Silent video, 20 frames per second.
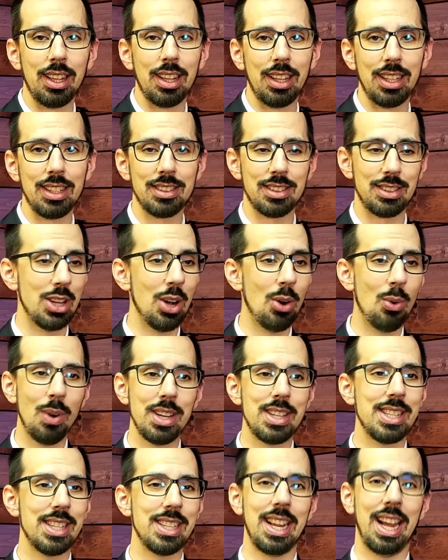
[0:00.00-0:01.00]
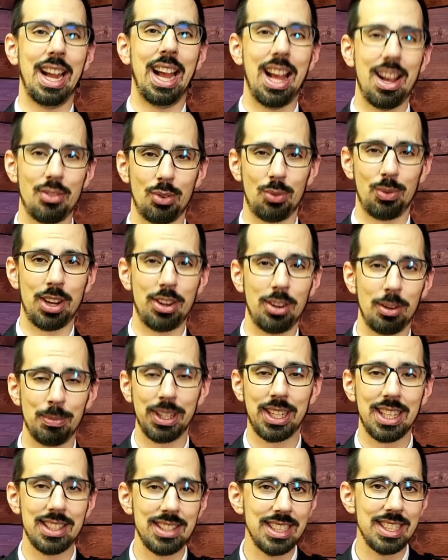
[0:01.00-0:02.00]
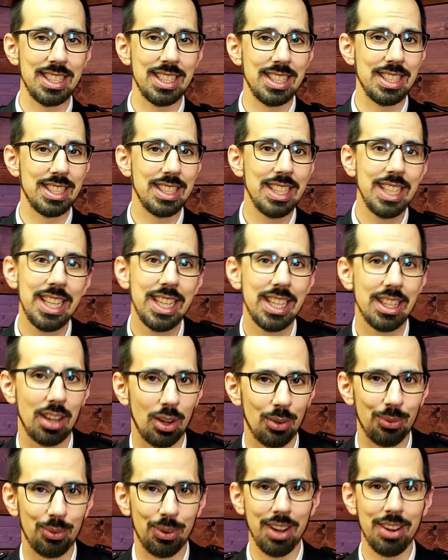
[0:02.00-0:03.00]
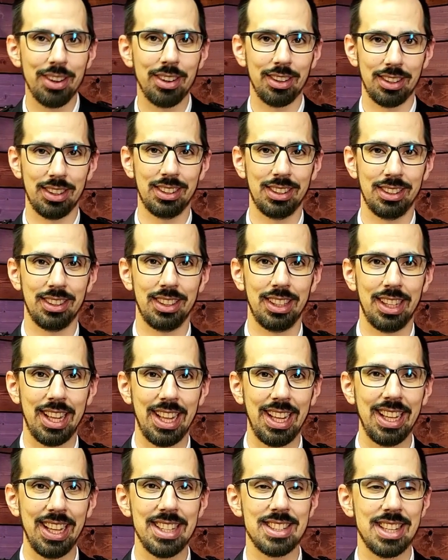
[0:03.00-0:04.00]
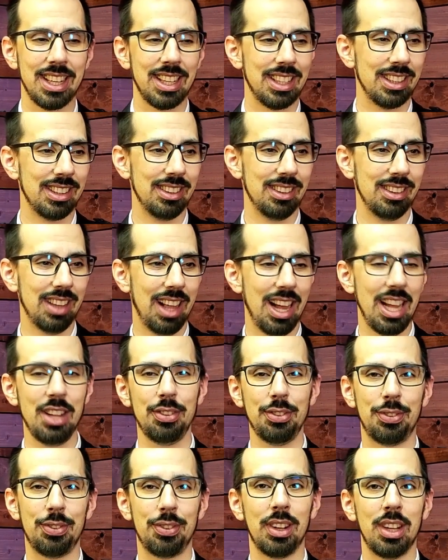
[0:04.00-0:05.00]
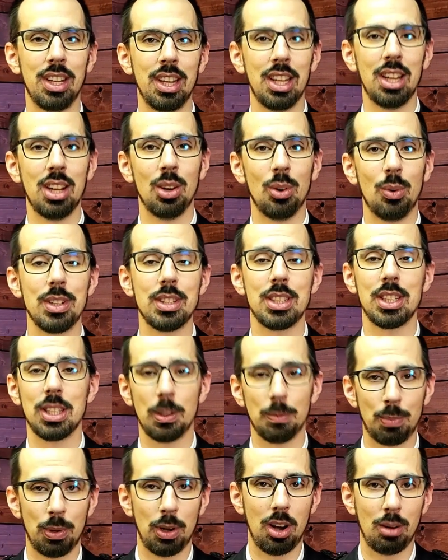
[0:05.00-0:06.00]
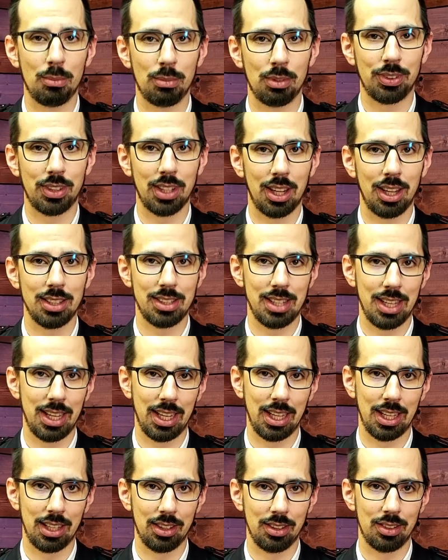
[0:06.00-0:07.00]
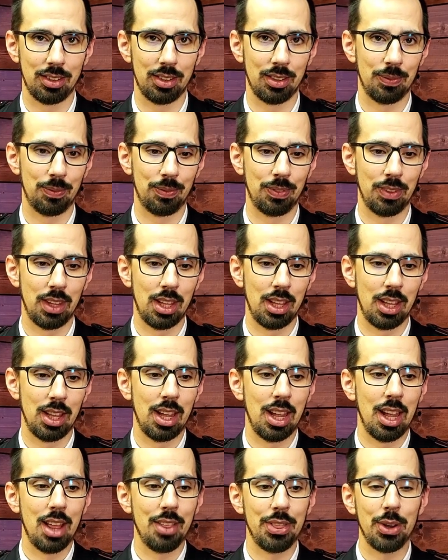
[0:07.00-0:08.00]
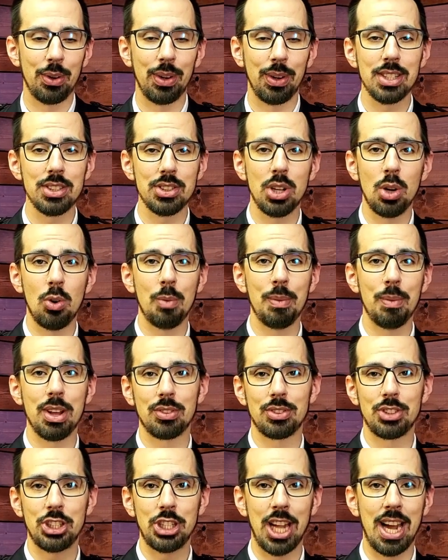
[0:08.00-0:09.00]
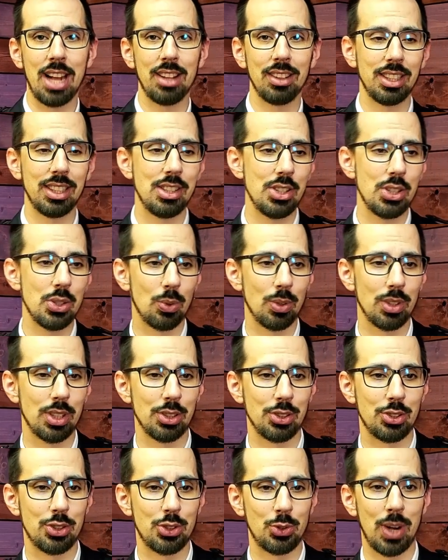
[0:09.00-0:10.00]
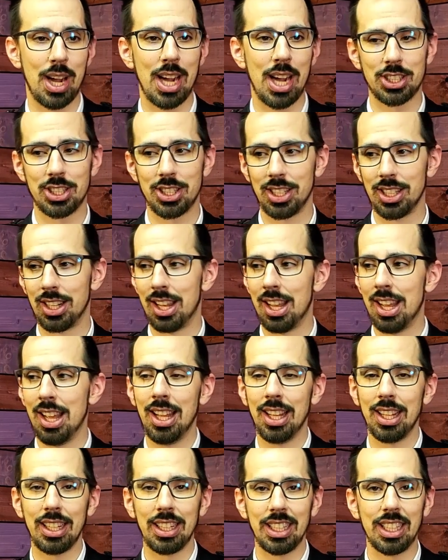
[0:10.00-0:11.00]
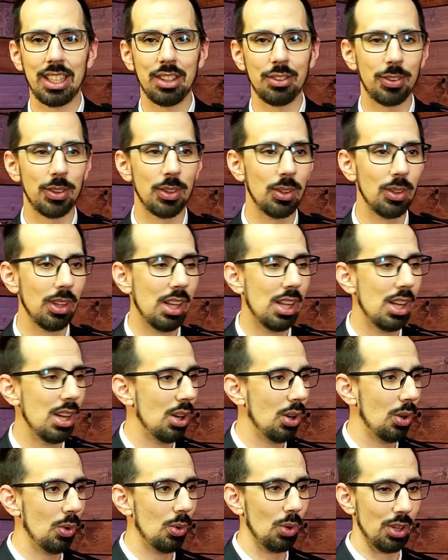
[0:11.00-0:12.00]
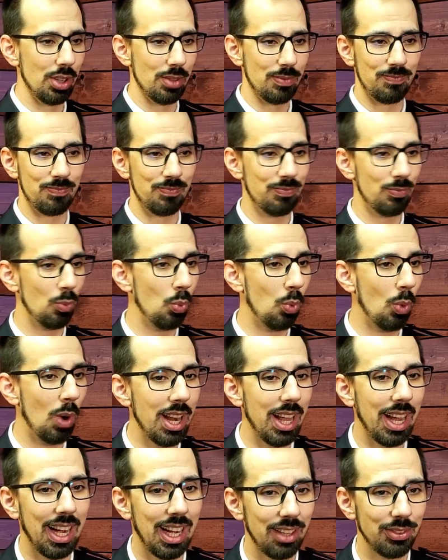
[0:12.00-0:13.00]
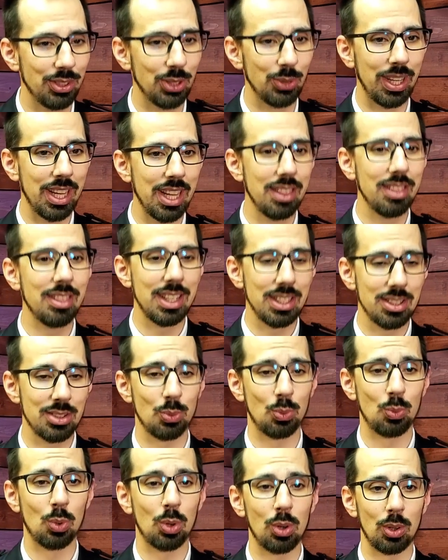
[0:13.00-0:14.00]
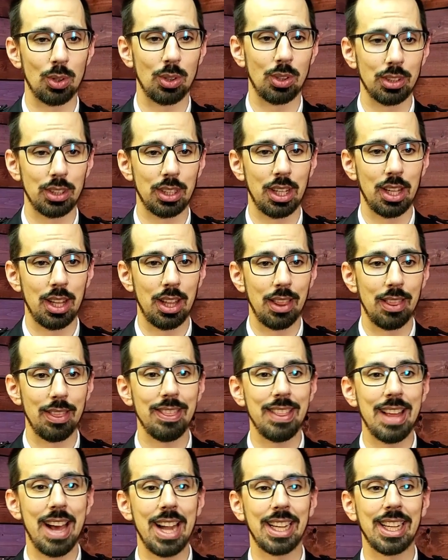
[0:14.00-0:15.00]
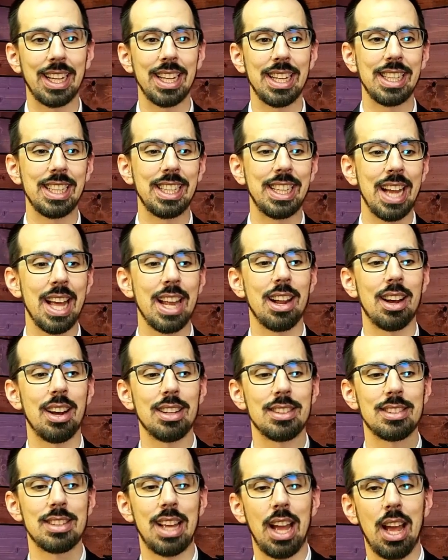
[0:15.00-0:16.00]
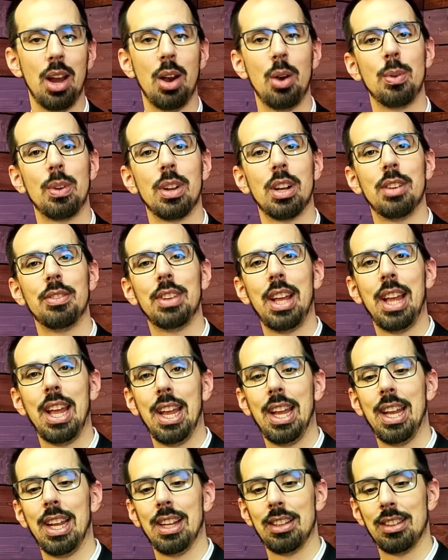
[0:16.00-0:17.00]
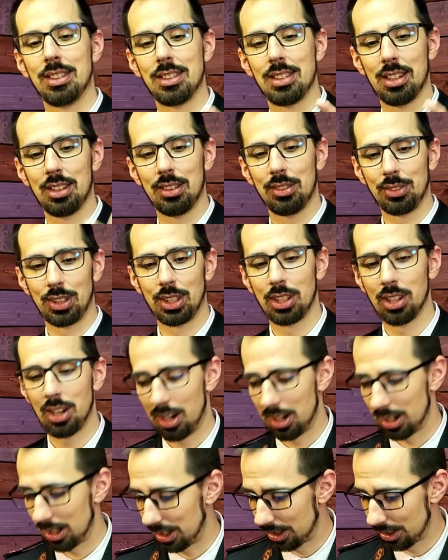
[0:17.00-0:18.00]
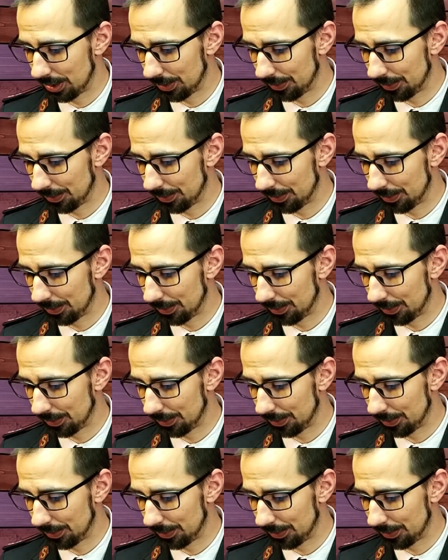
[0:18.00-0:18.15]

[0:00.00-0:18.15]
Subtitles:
is Noah didn't have a rudder because he didn't need a rudder. His life was in the palm of God's hand. There is no amount of challenge or distraction, evil, or what have you in this world that can get us out of the hands of God.